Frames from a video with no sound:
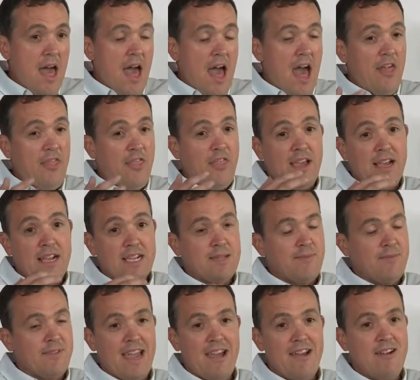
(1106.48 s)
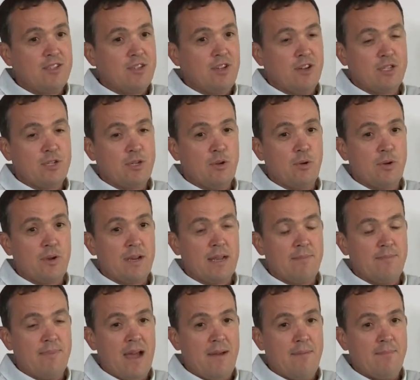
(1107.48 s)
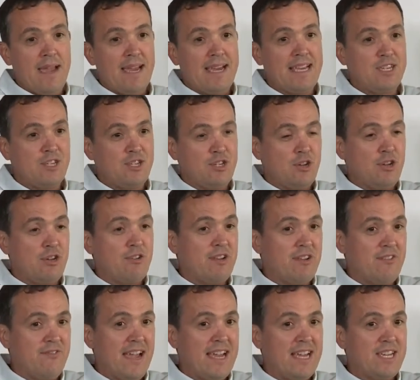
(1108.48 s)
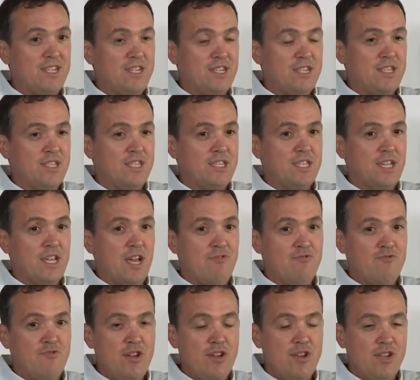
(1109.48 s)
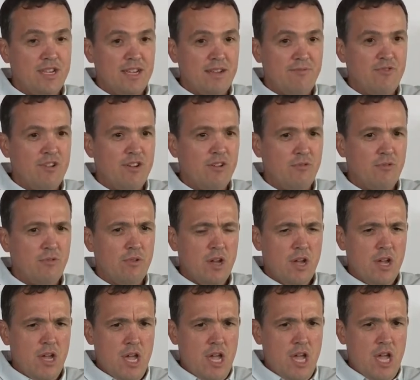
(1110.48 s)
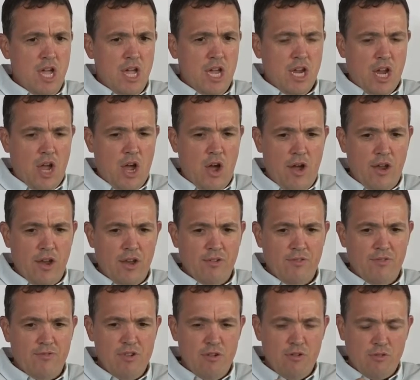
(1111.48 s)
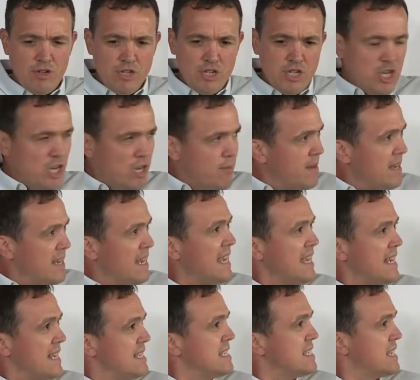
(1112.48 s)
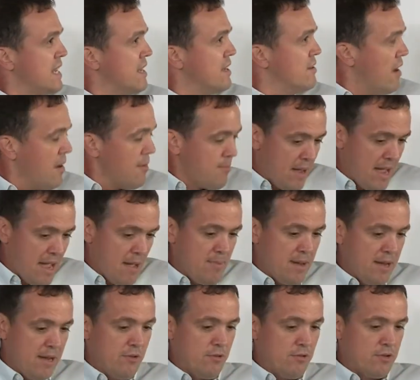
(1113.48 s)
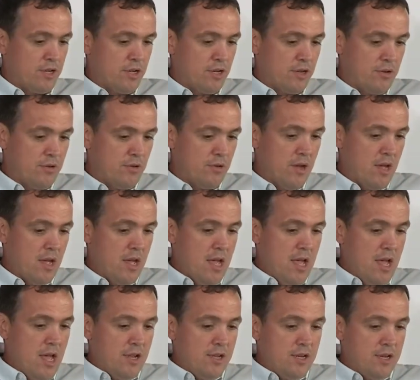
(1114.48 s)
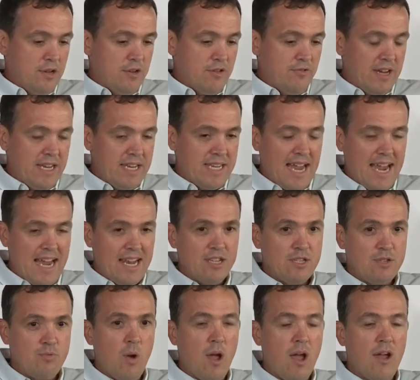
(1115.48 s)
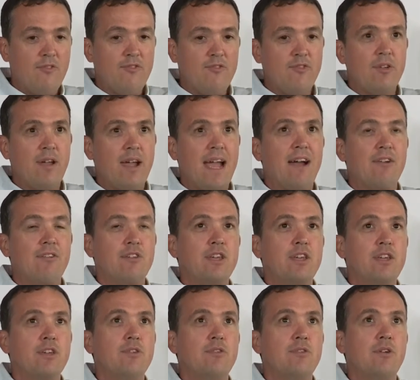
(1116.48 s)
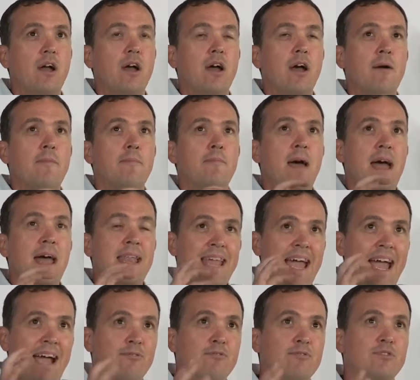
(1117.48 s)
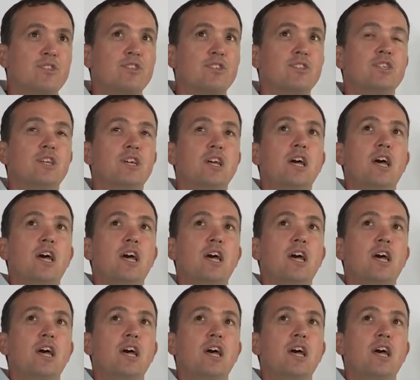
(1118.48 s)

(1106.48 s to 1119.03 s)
I think some of the areas I was talking about, making sure your innovations are rooted in real kind of real consumer need, is going to appeal to the retailers. Work through how you announce